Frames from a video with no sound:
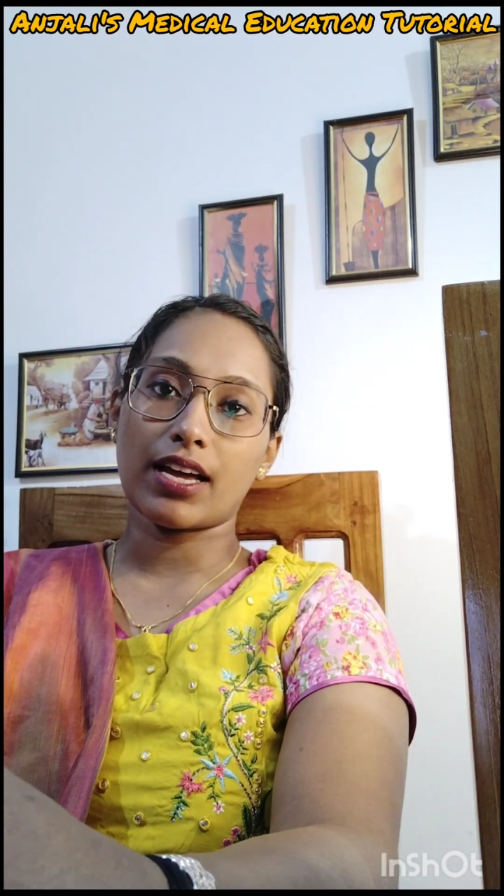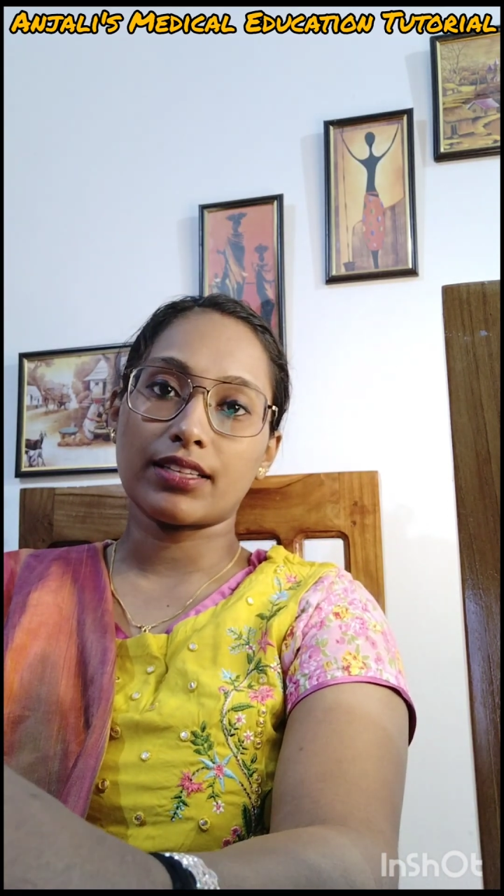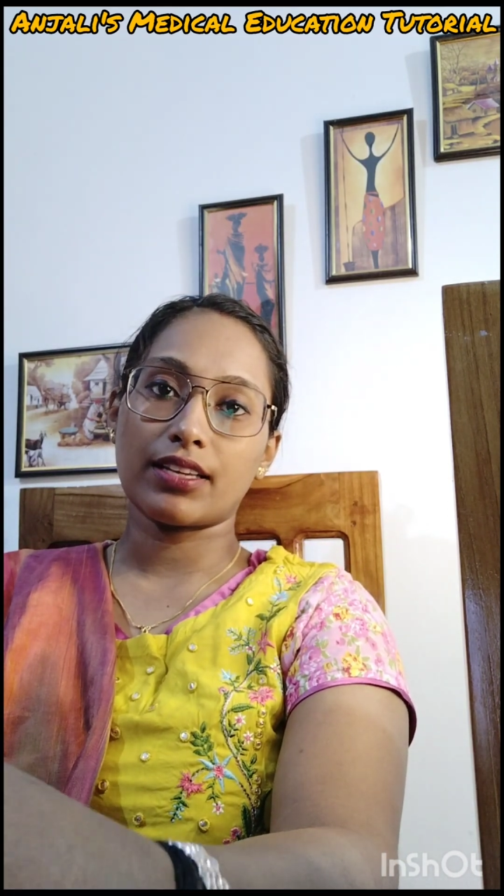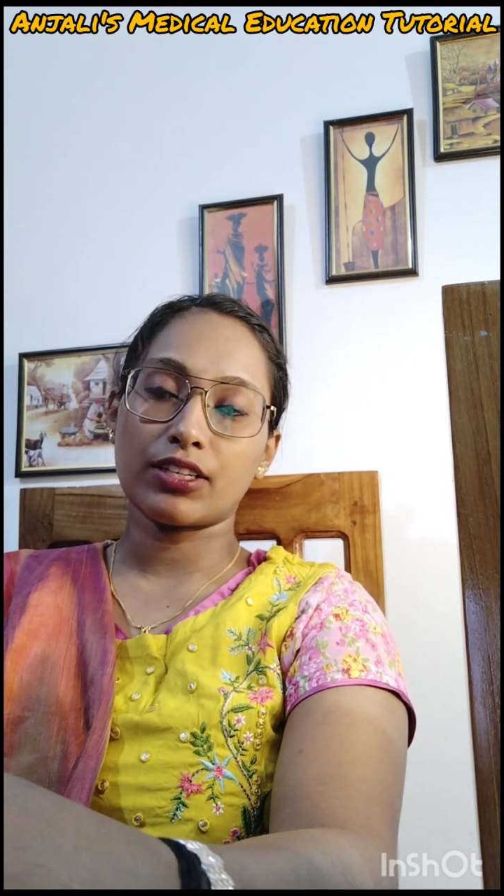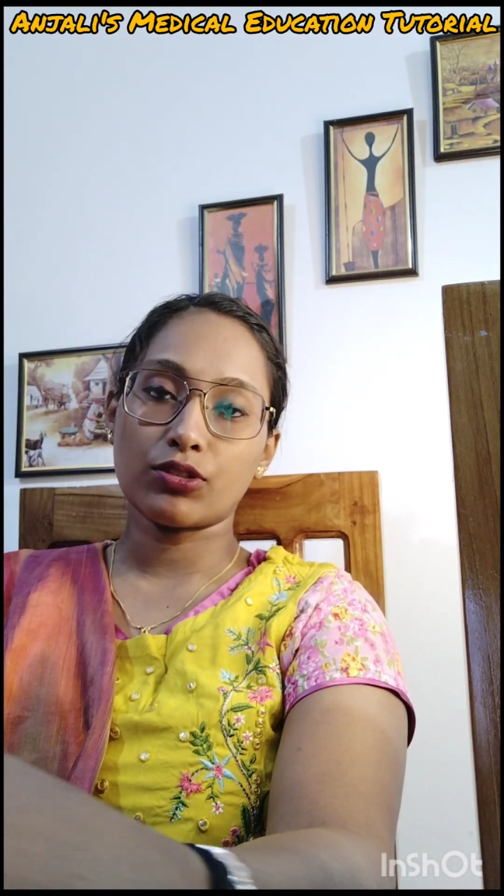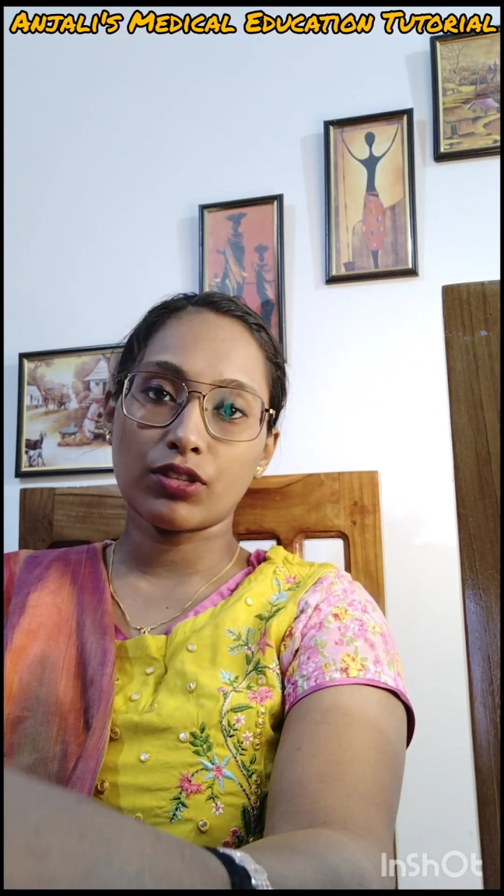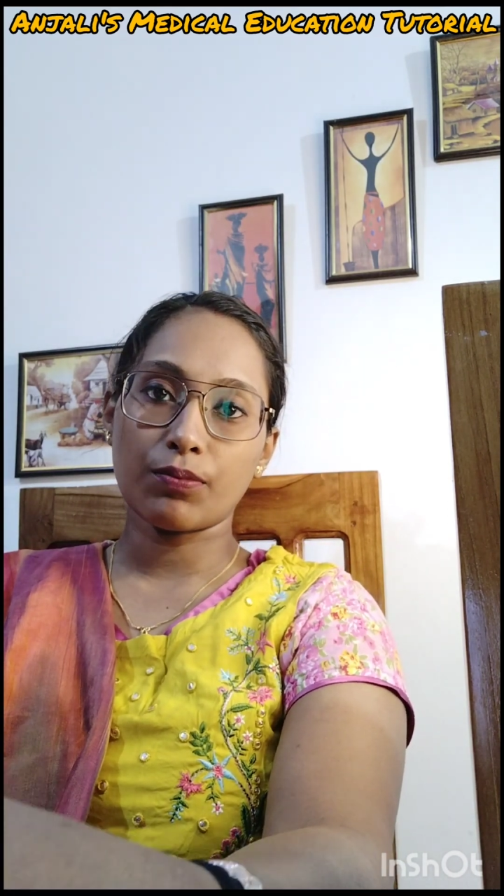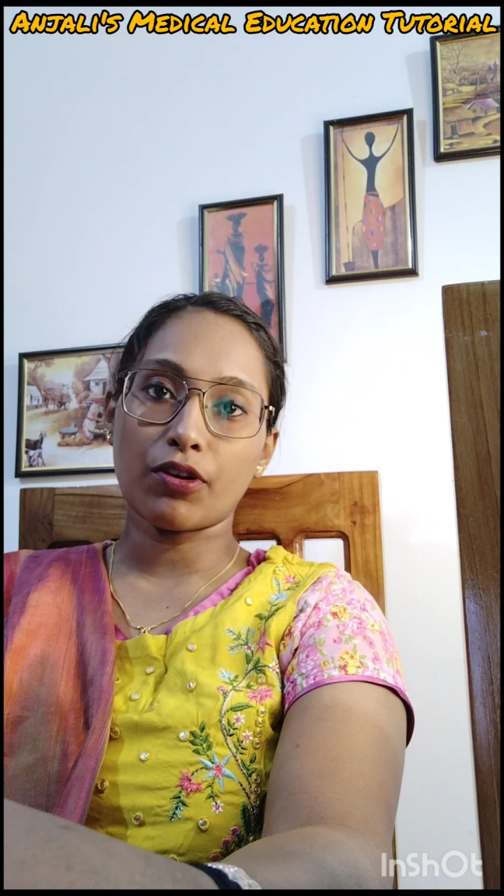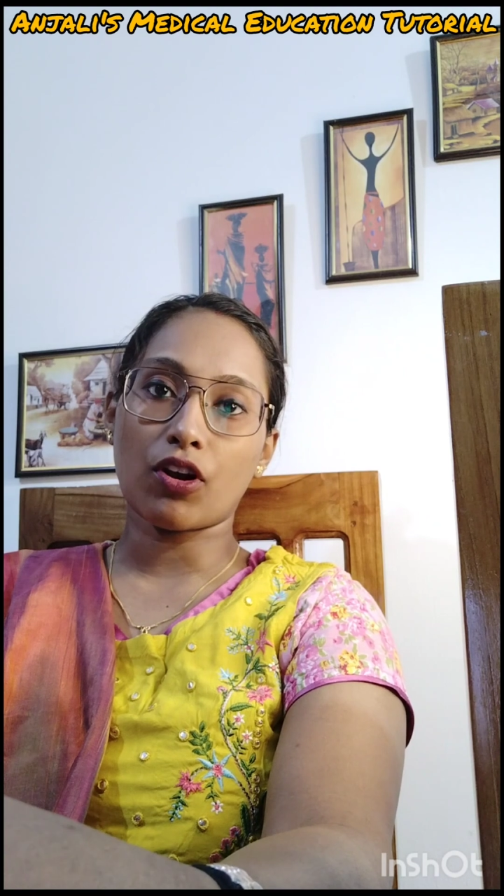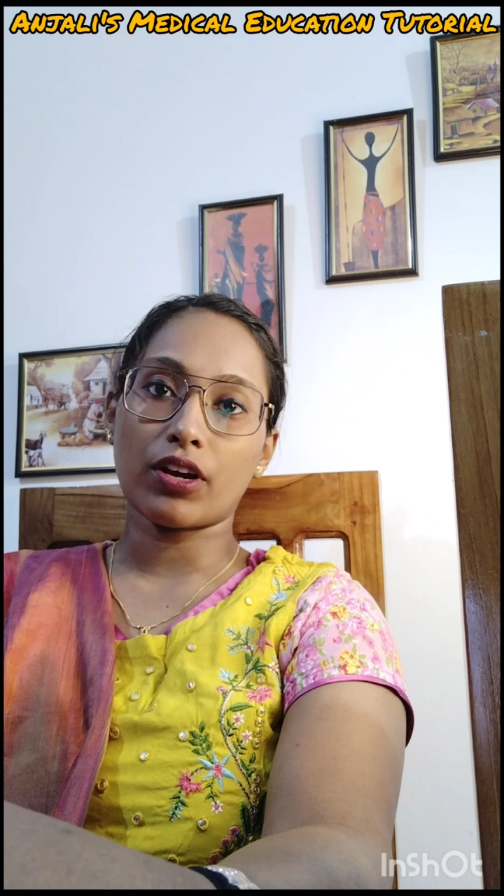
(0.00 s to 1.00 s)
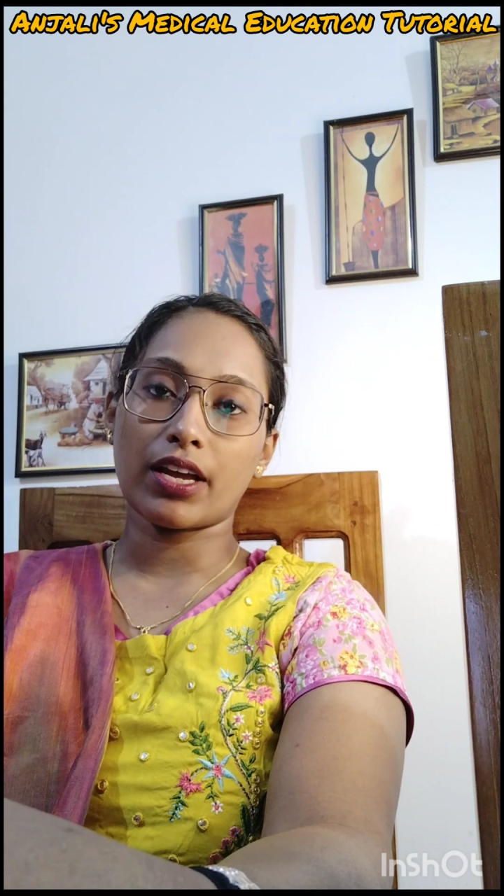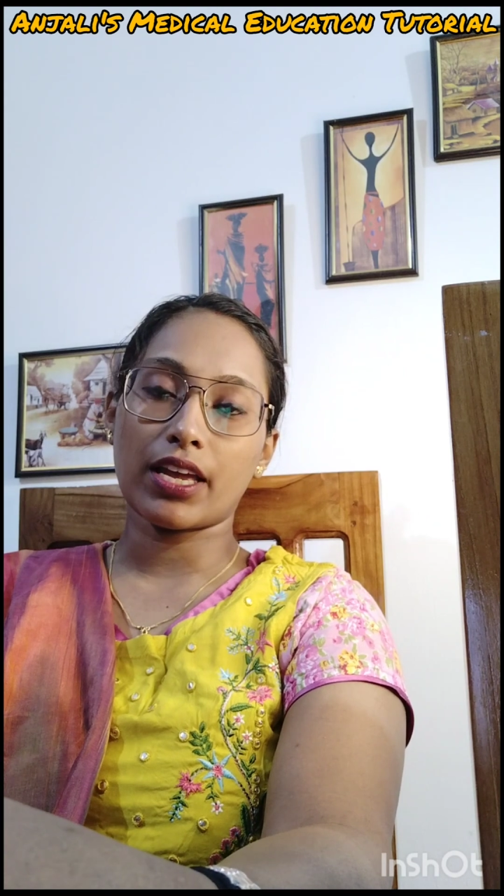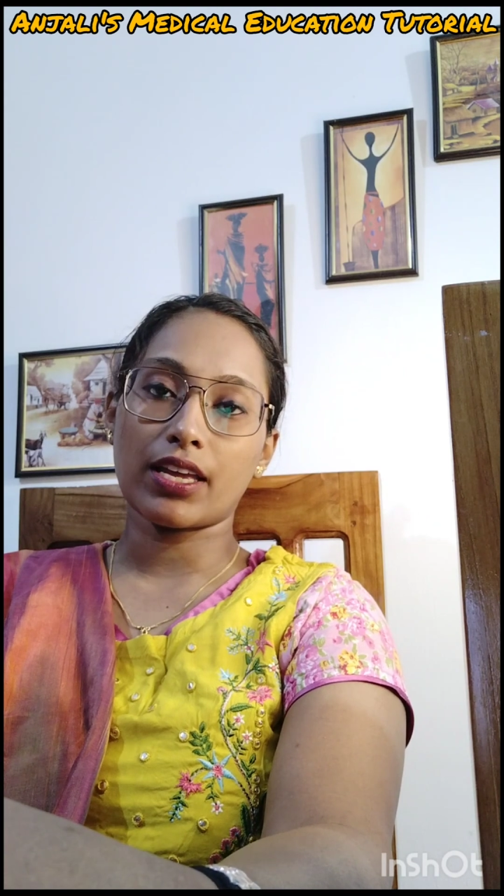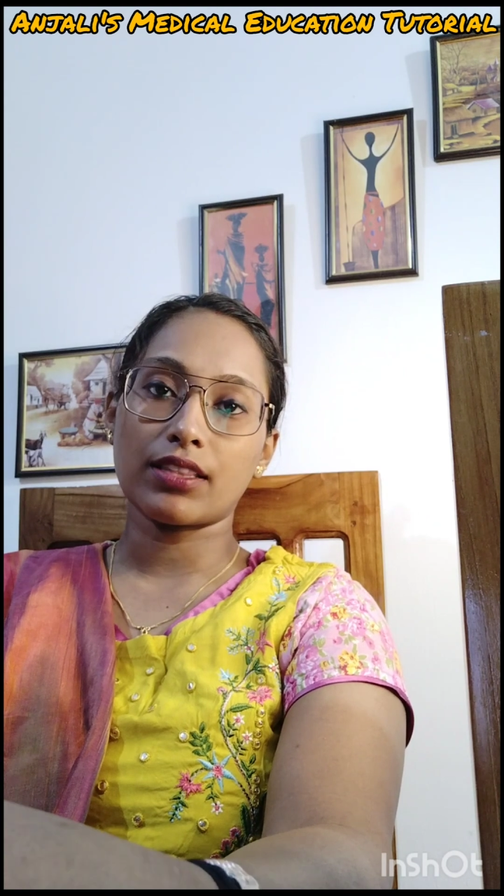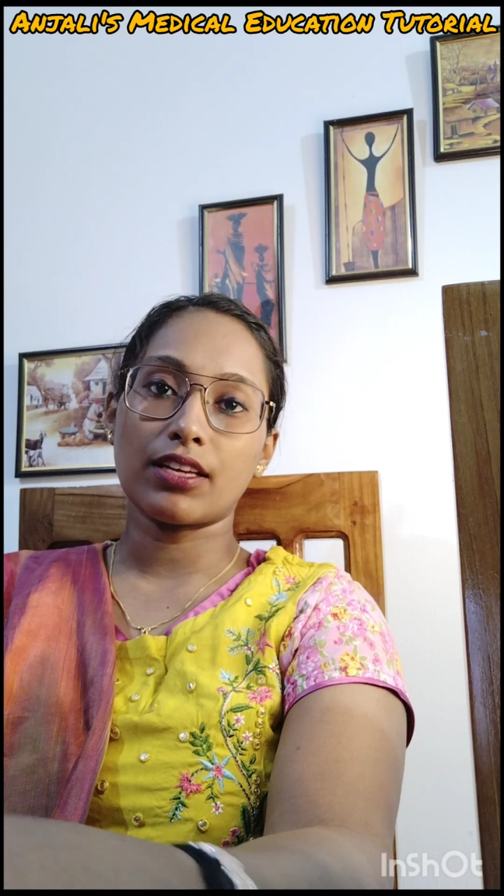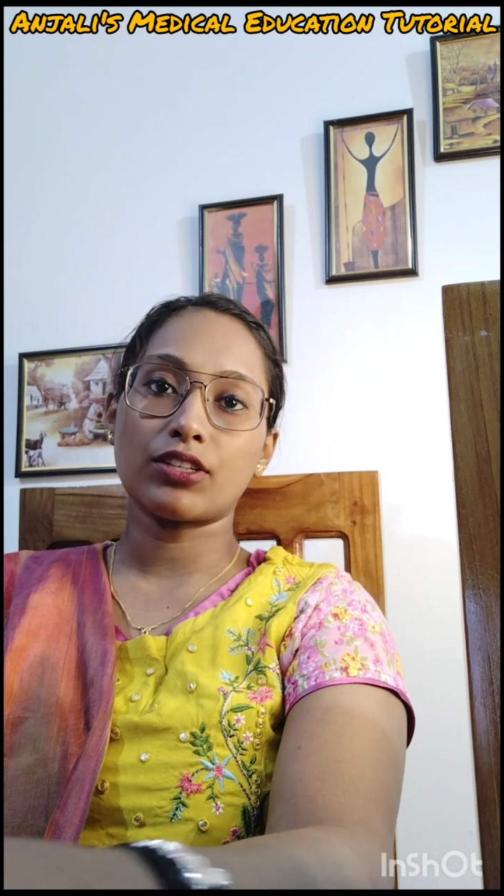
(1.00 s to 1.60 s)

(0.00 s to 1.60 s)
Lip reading: and then to the bronchi,